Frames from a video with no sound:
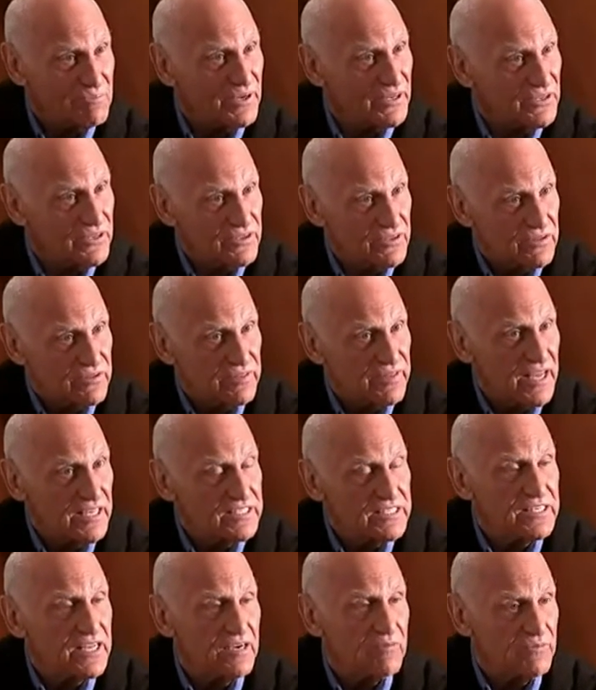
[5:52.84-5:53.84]
But
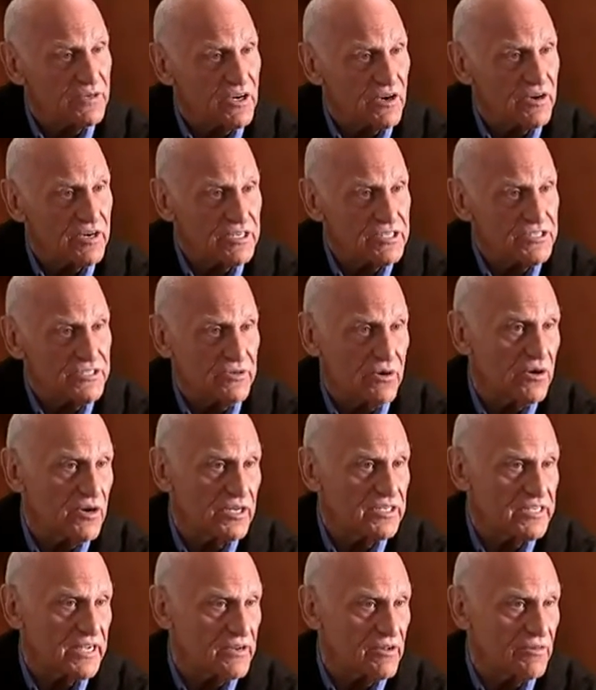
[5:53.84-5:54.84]
that's not what artists do.
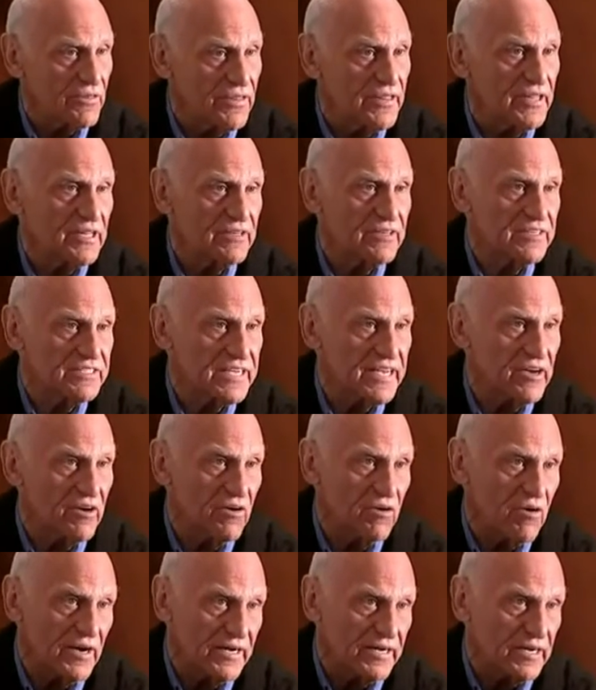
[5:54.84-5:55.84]
Artists, I don't think, say,
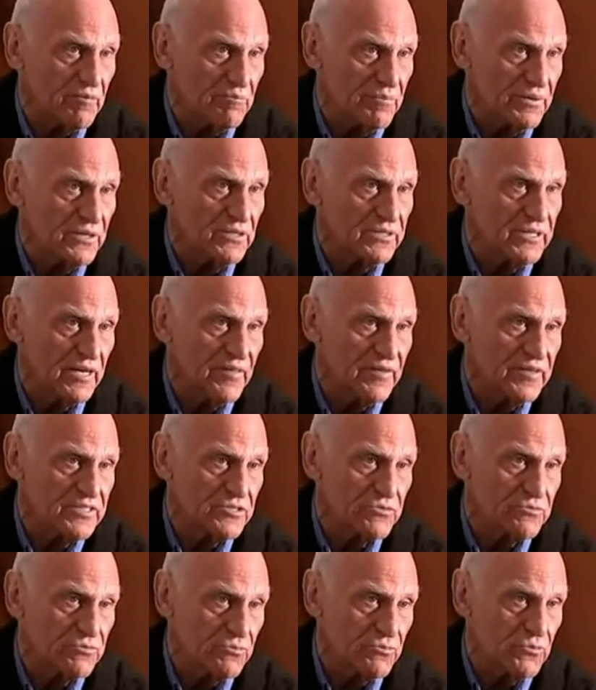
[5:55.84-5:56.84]
oh, I'm going to build on
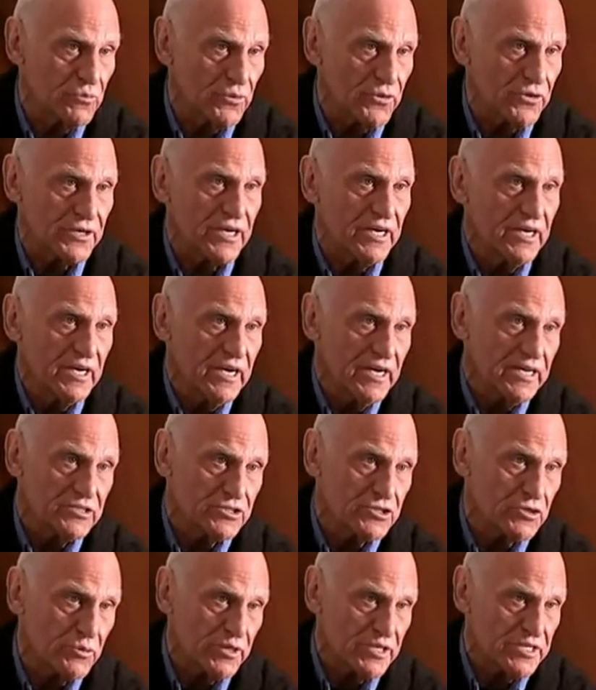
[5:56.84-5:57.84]
this work and
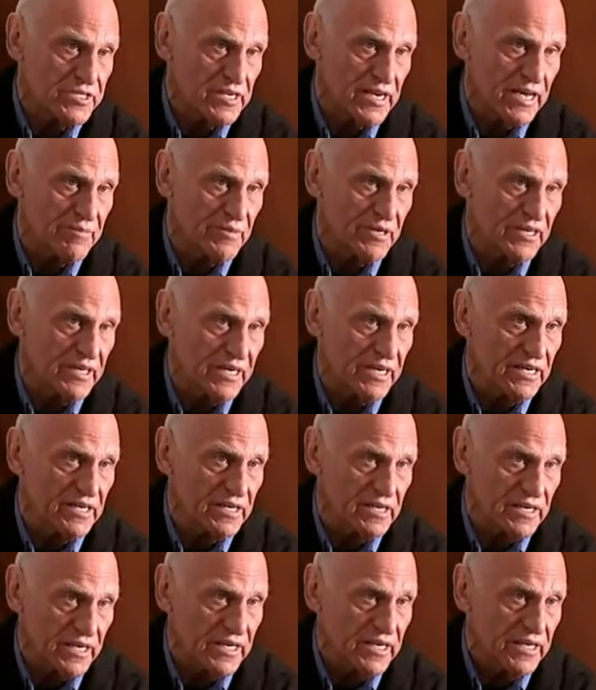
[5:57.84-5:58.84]
squeeze the lemon again
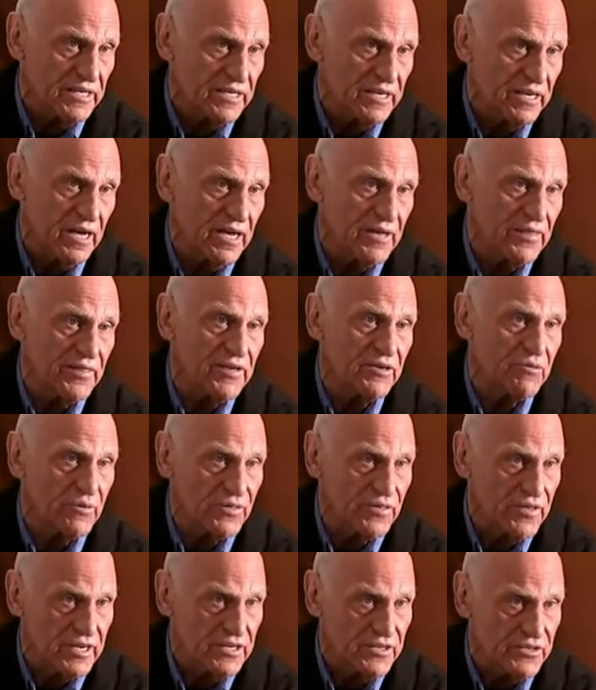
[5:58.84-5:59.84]
and again. I think
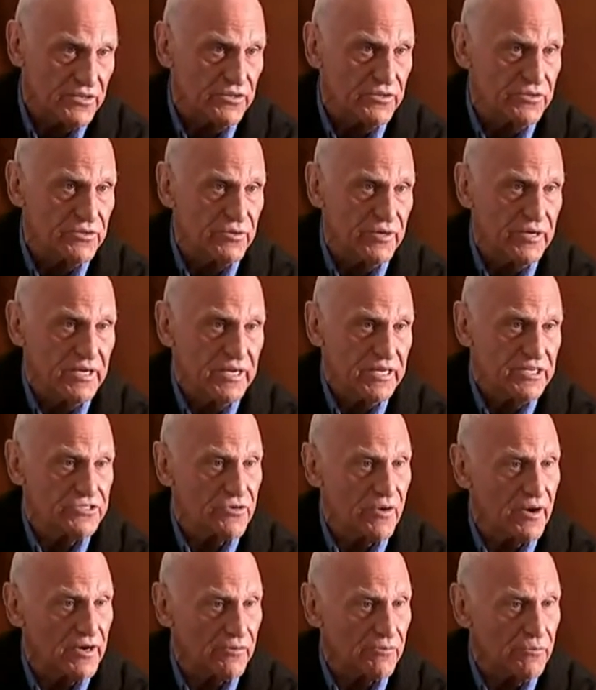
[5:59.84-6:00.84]
what they do is
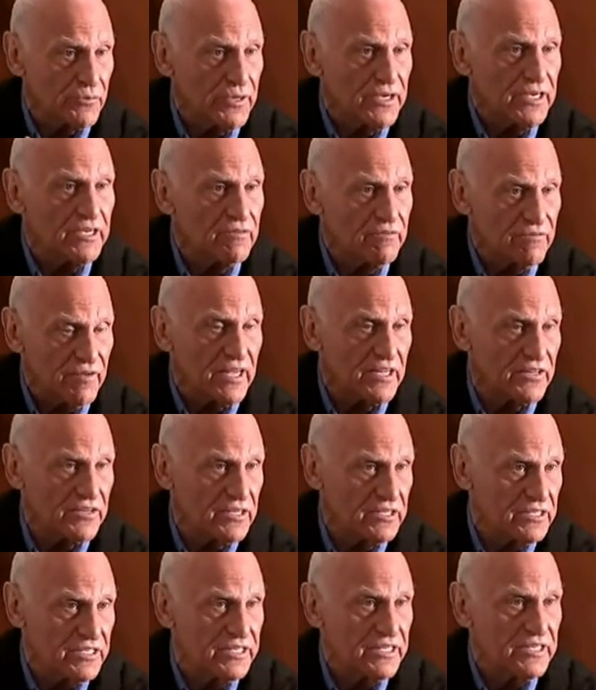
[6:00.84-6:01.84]
try to reinvent
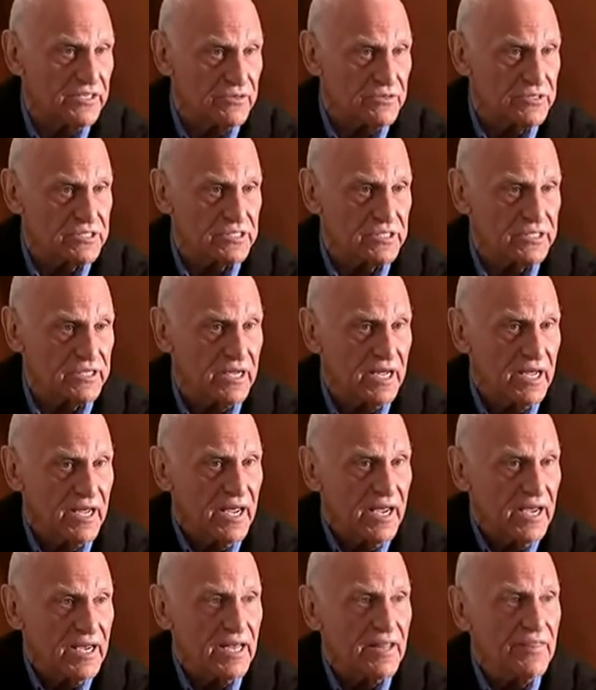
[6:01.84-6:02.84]
continuously.
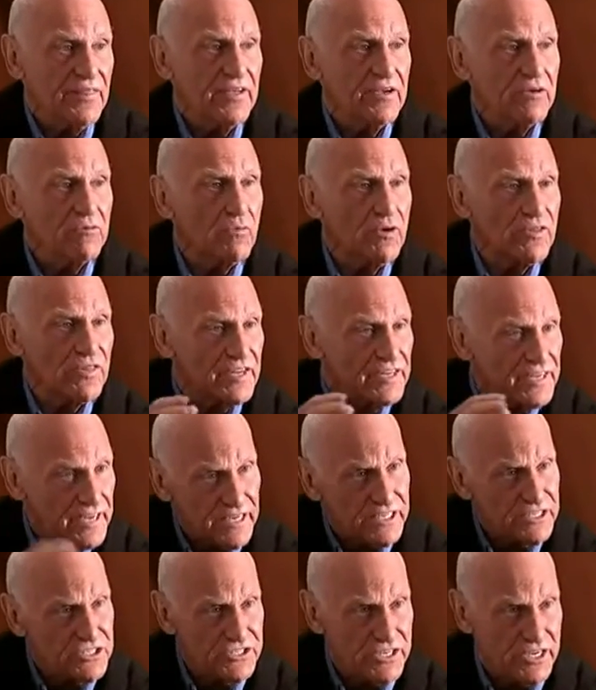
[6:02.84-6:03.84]
And I think what the
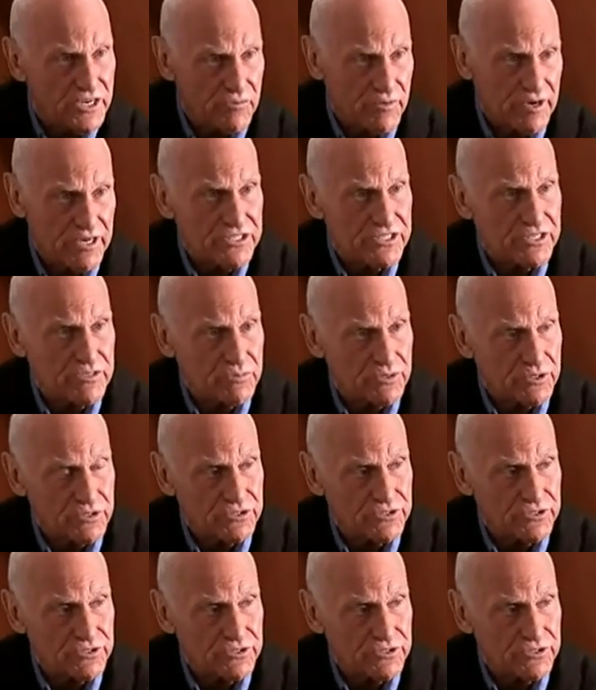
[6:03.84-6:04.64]
next generation will